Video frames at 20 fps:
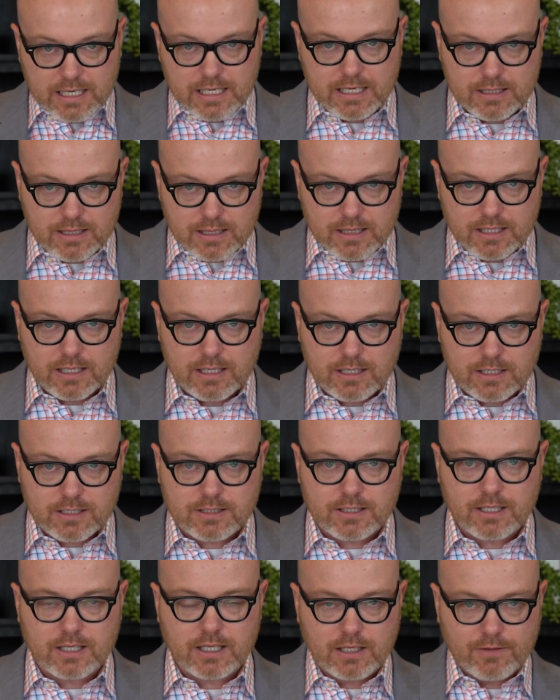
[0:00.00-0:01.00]
eat
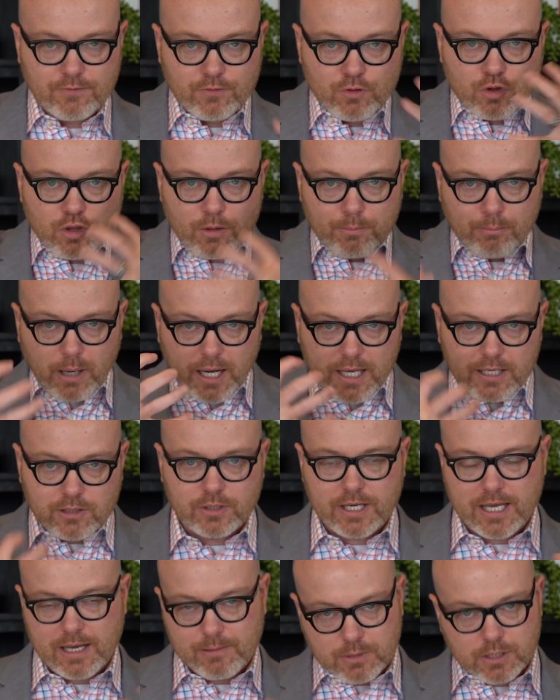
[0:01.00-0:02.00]
things that give you the
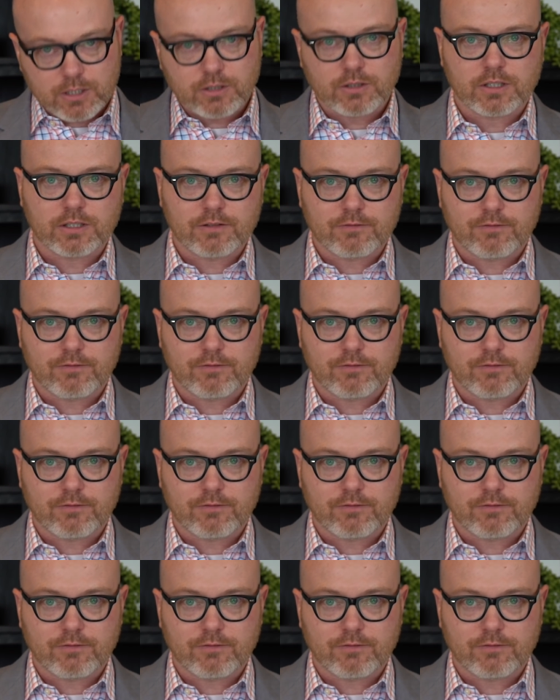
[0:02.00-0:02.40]
biochemical